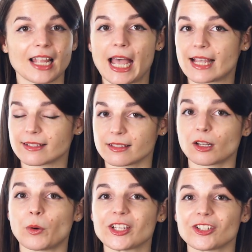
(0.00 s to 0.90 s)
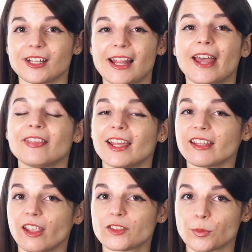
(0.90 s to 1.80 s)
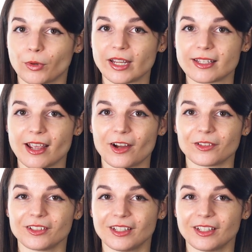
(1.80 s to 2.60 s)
asks a question, and then gives a breakdown.